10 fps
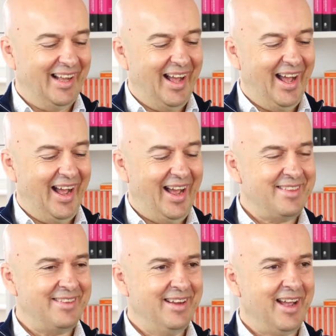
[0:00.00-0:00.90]
I,
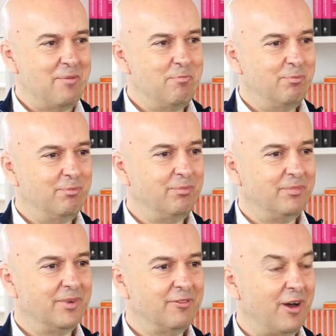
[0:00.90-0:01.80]
think I'm
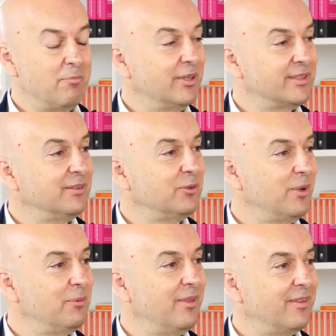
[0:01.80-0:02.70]
a fun person to
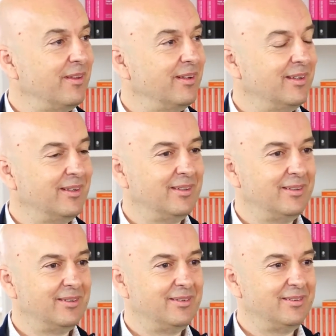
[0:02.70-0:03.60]
be with.
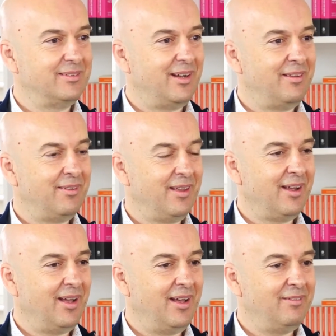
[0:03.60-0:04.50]
Uh, I
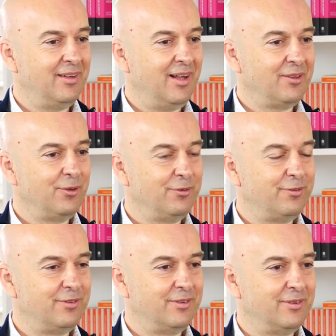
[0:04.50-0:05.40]
think I have a lot of
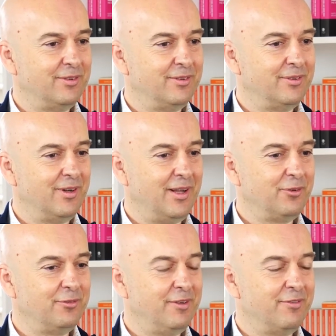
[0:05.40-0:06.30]
uh, a
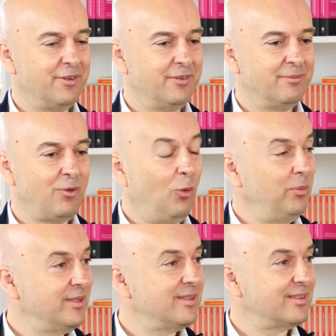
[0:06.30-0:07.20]
lot of different
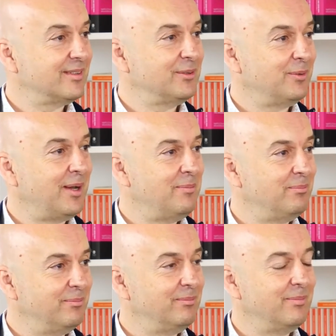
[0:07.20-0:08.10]
hobbies. So
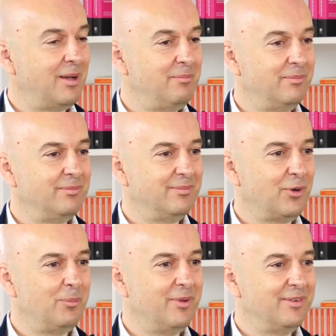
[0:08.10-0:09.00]
I'm I'm
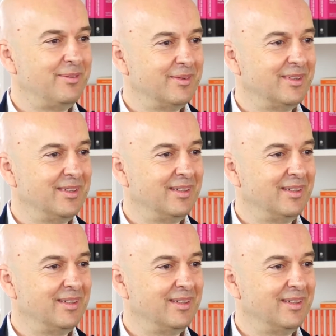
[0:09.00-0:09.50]
probably like.